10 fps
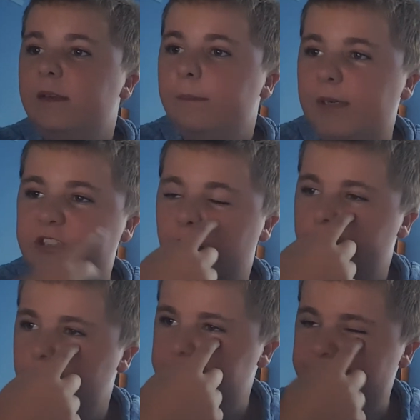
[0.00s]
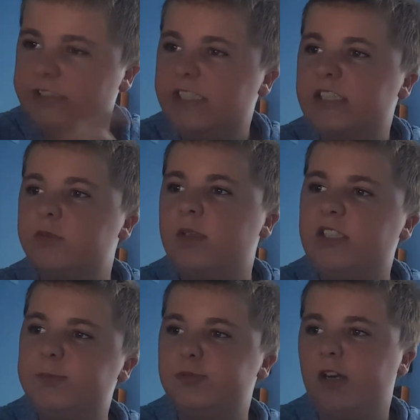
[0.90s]
6
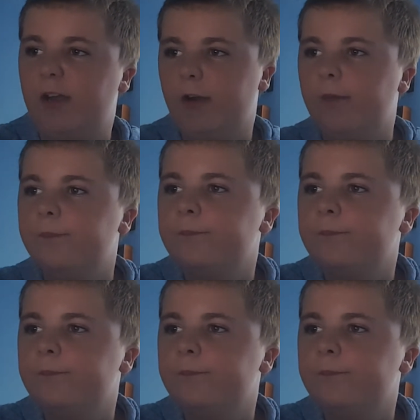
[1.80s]
weeks prior.